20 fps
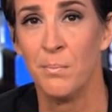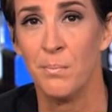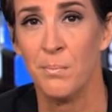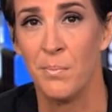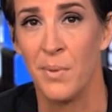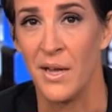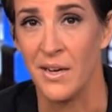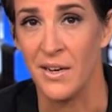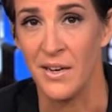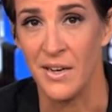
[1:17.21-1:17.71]

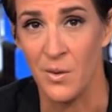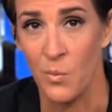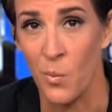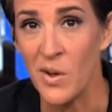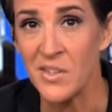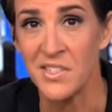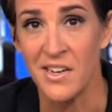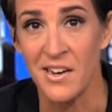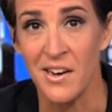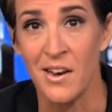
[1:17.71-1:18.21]
But it
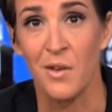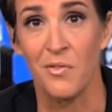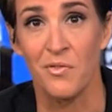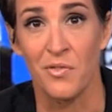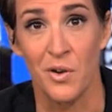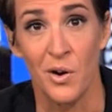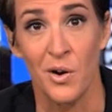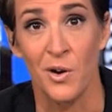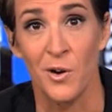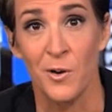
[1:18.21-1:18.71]
wasn't enough
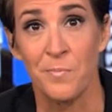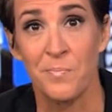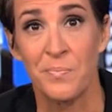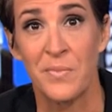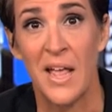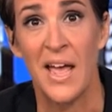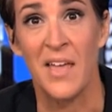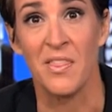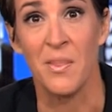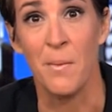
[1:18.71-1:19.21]
for her.
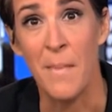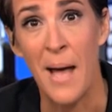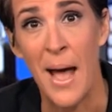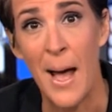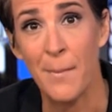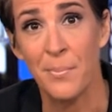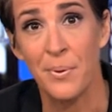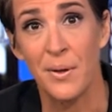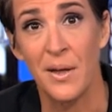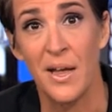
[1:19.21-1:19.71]
And the
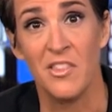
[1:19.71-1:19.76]
map